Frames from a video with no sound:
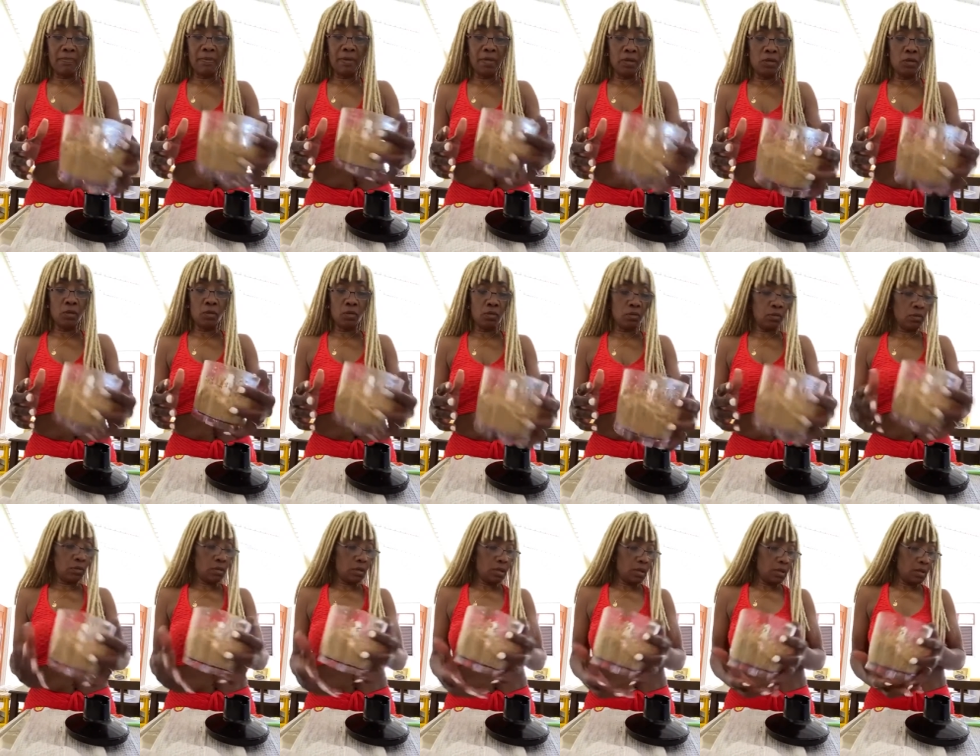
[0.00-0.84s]
I'll just
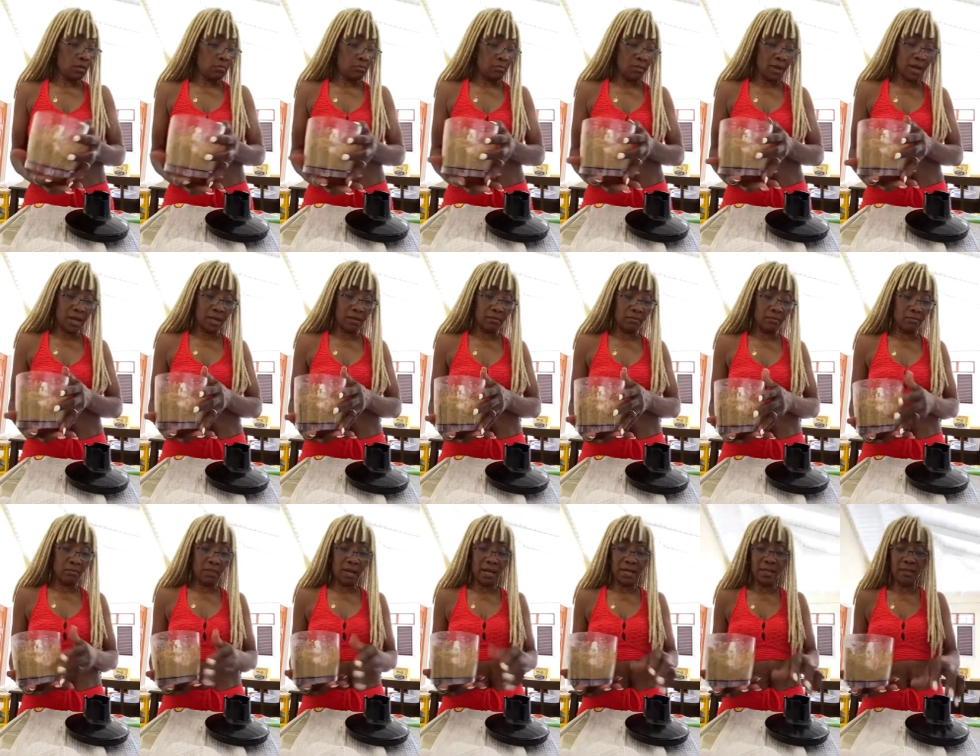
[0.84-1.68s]
let it go
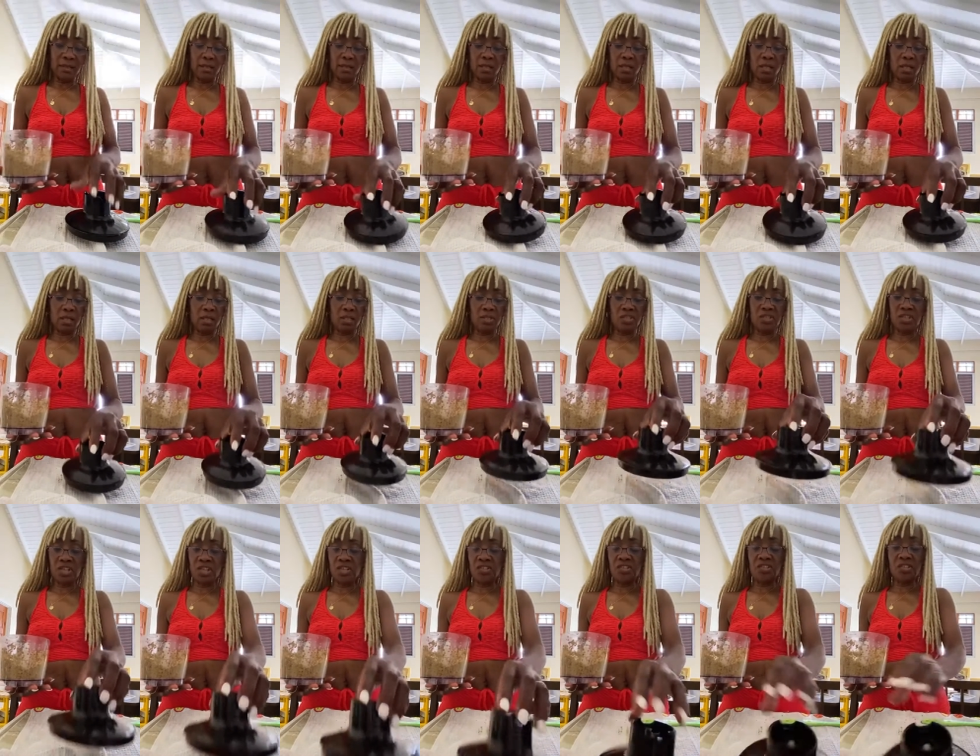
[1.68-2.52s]
everywhere.
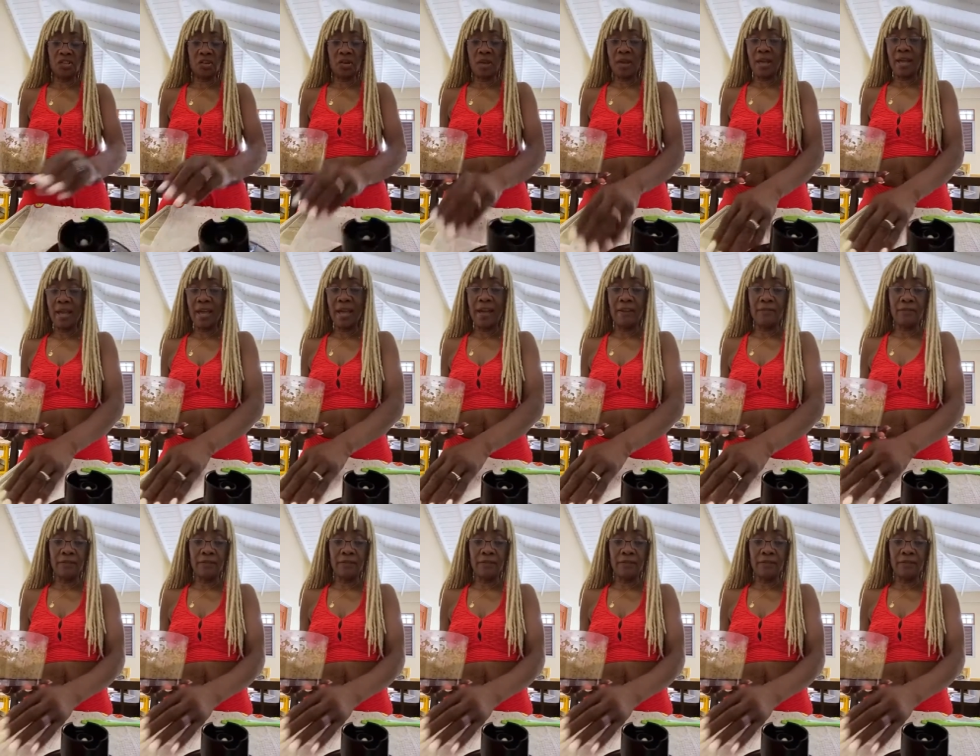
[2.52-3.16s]
But this is